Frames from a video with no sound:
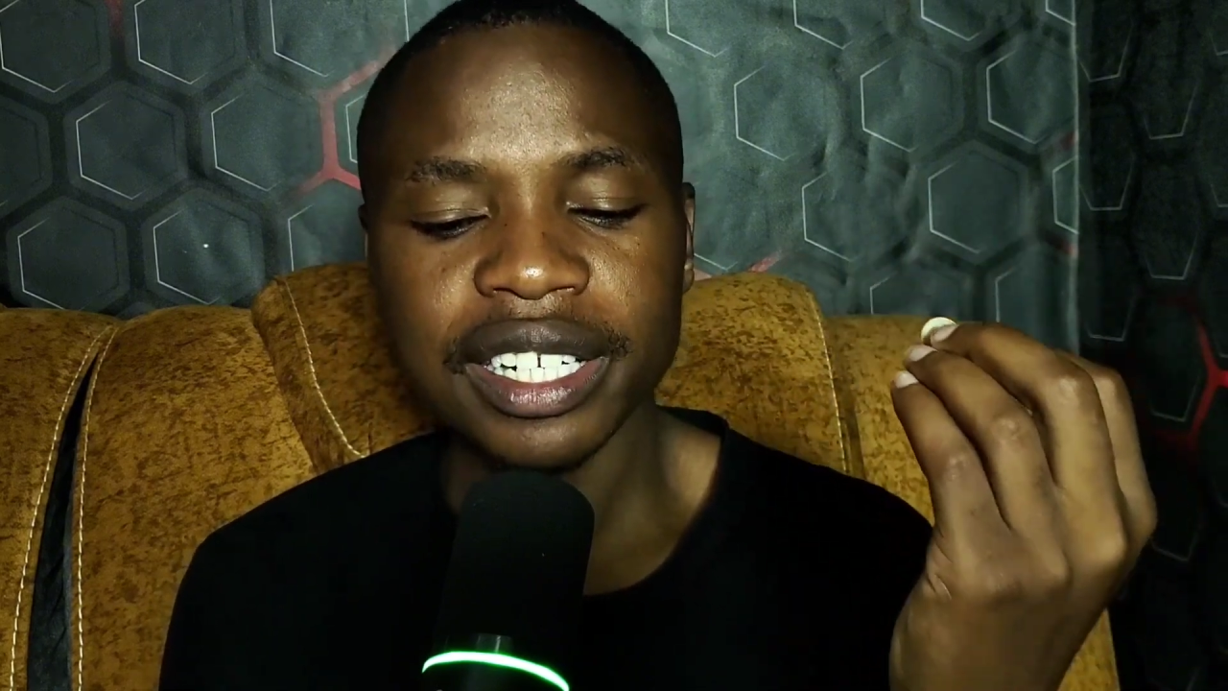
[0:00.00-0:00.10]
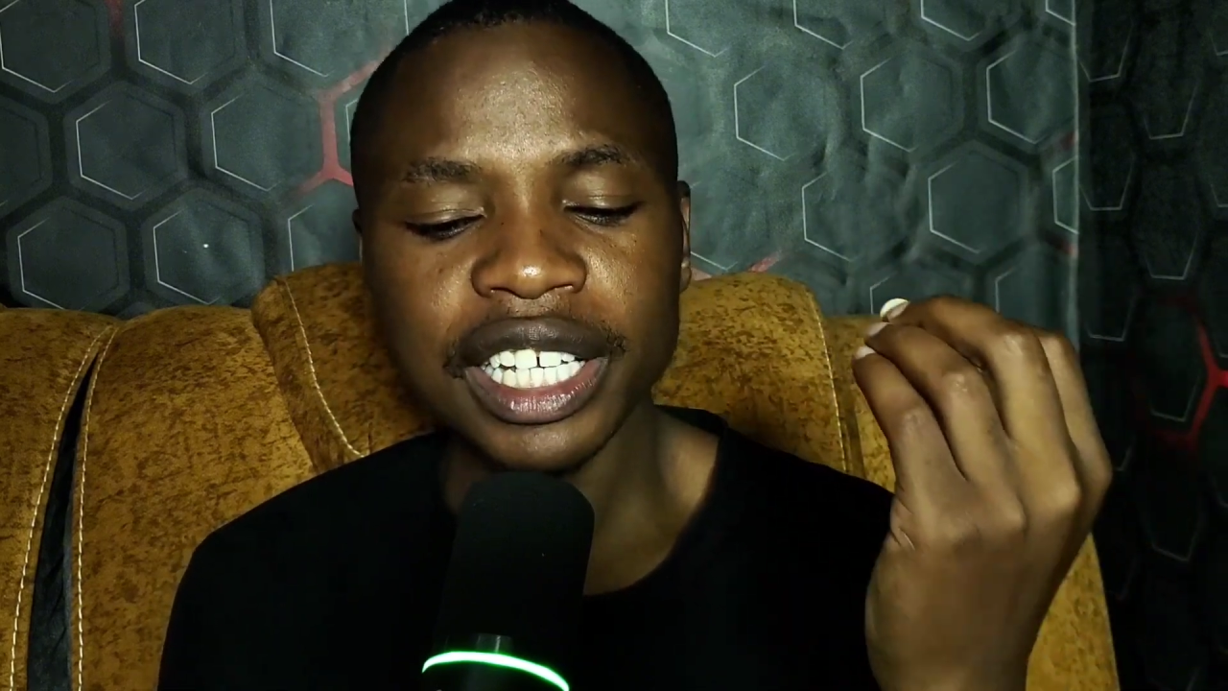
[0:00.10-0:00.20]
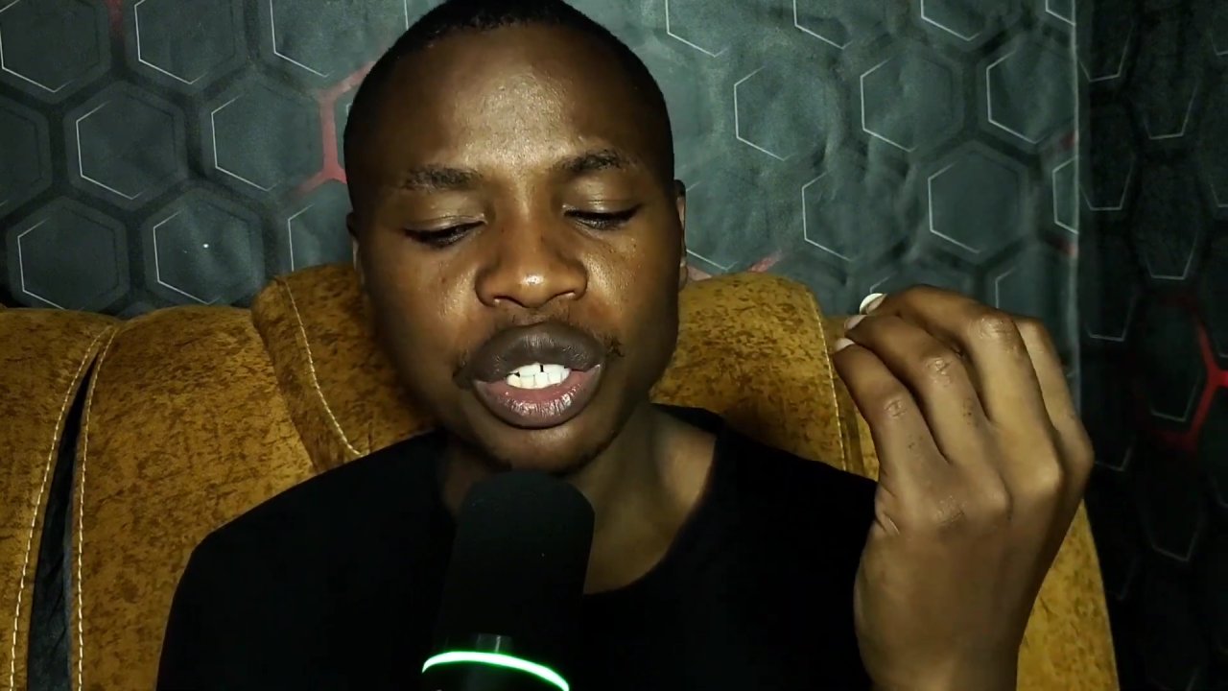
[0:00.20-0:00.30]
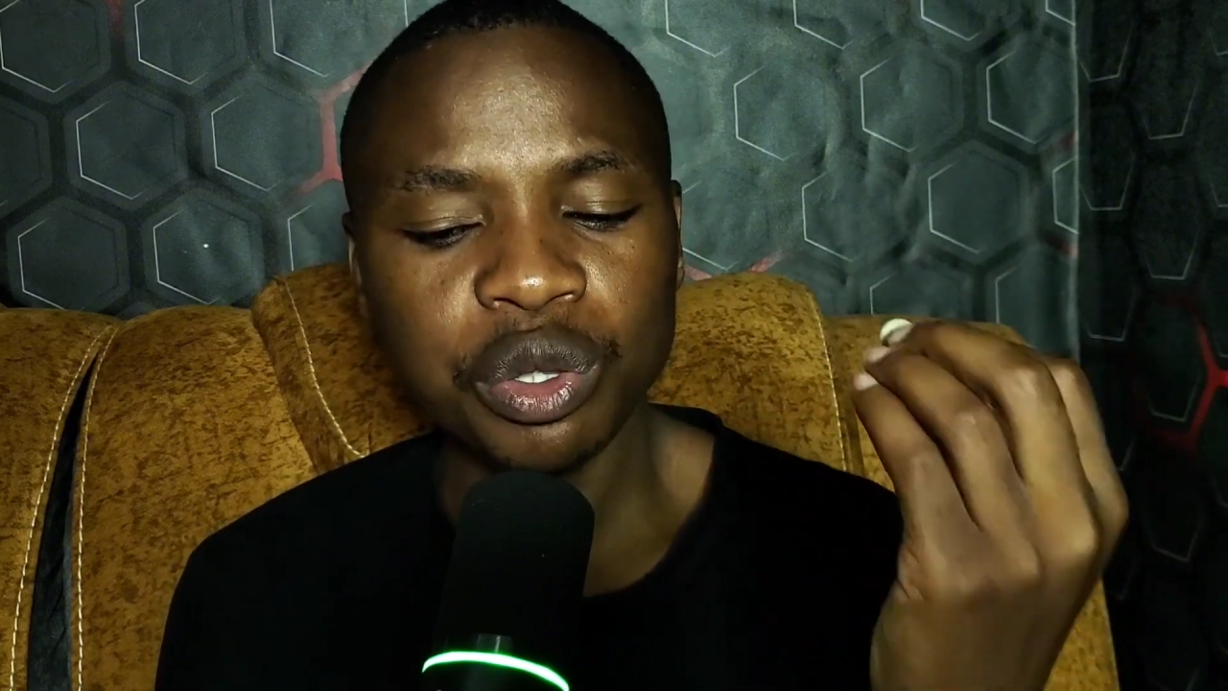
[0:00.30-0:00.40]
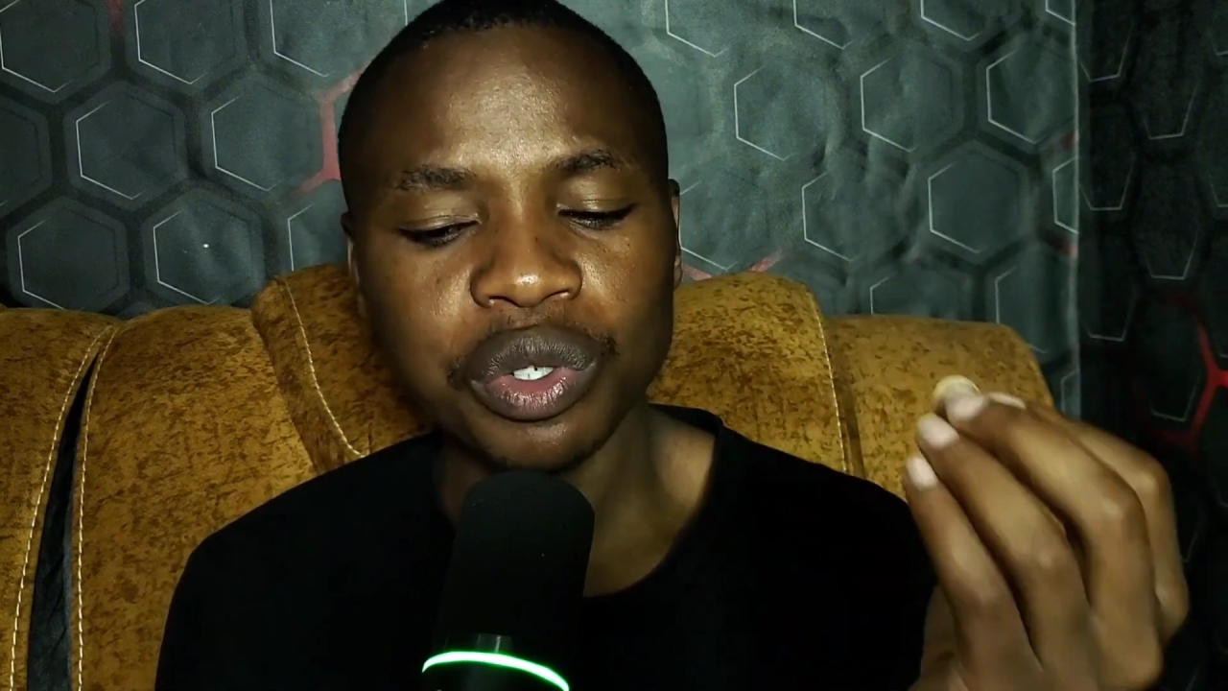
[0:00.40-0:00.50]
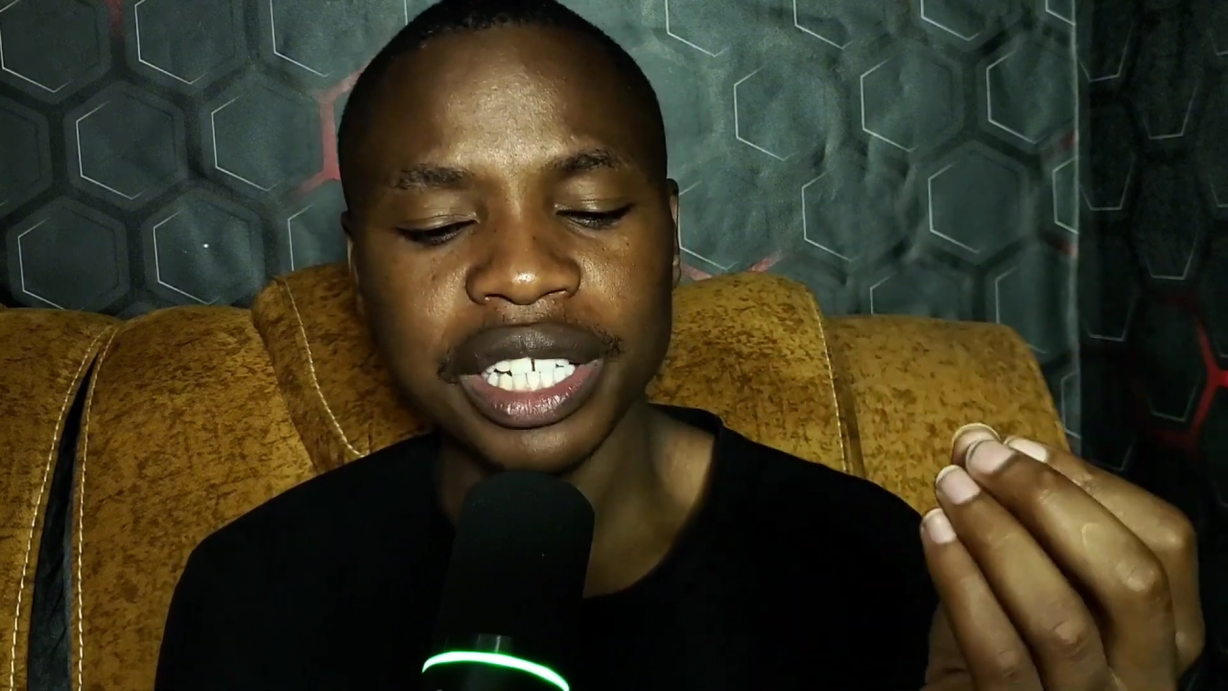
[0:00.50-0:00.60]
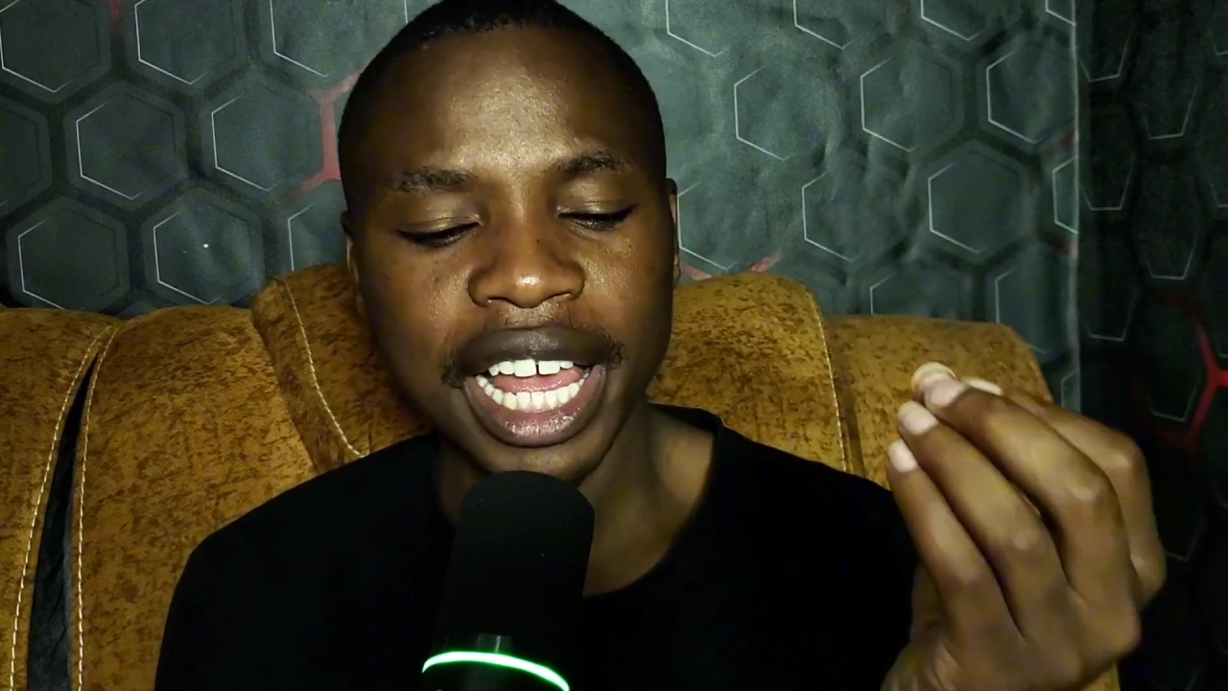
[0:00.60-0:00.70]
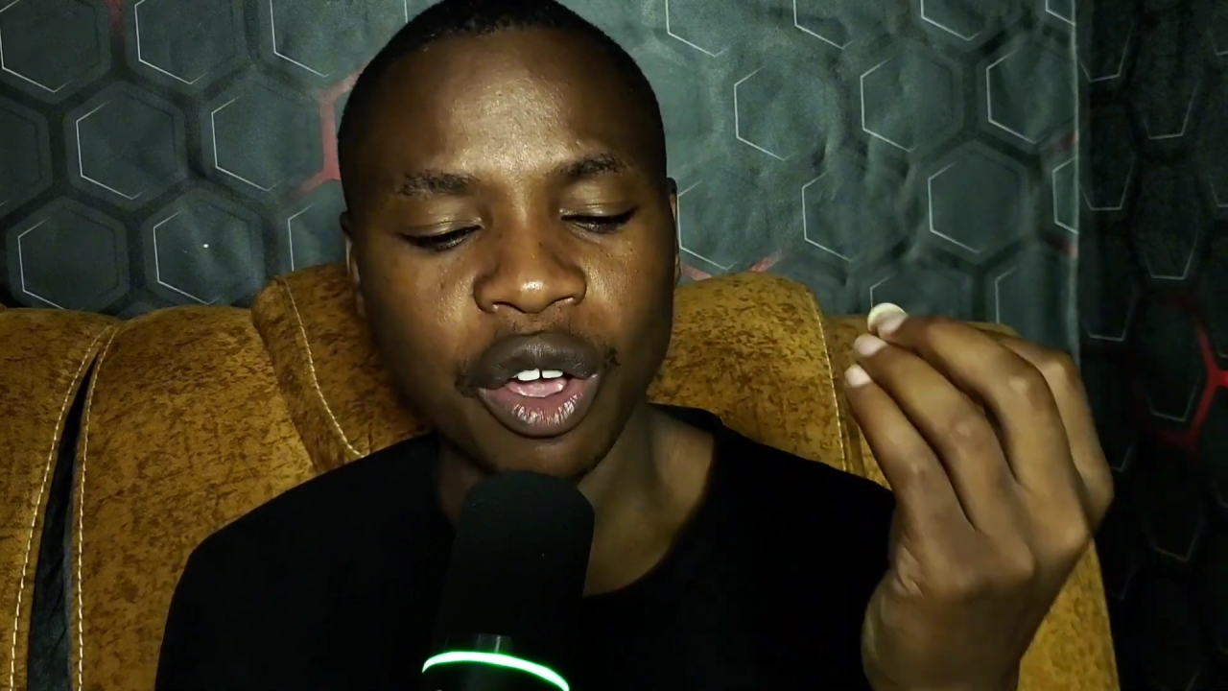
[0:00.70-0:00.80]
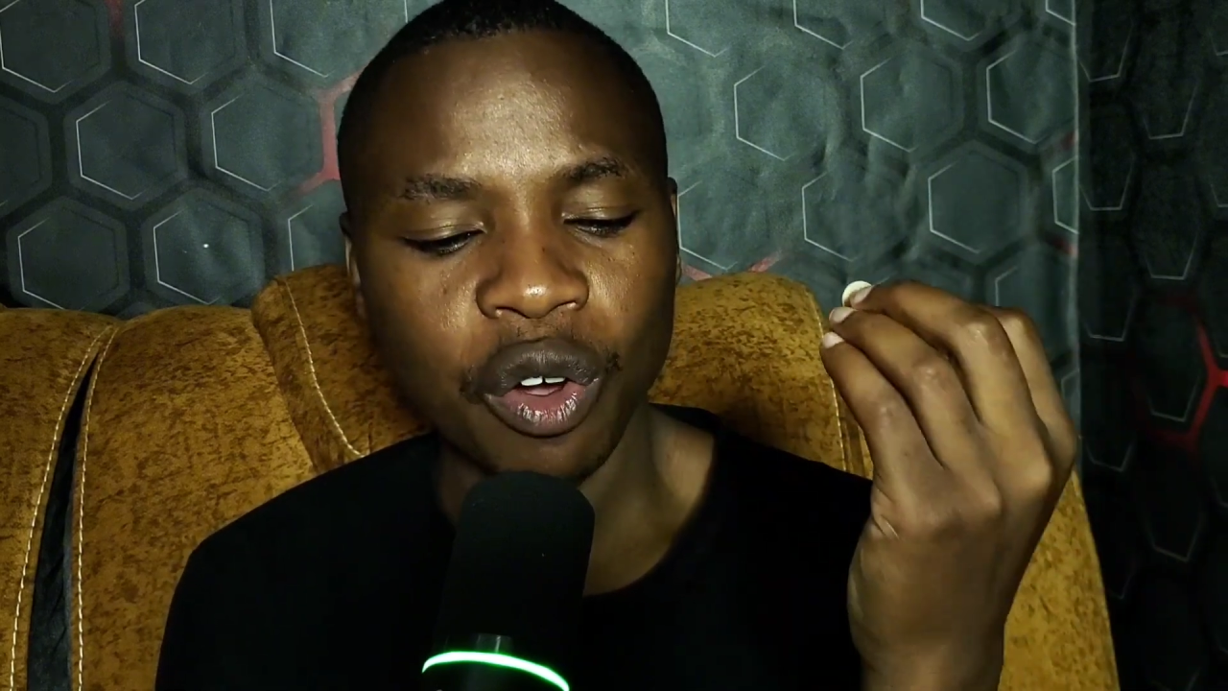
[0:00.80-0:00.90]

issues like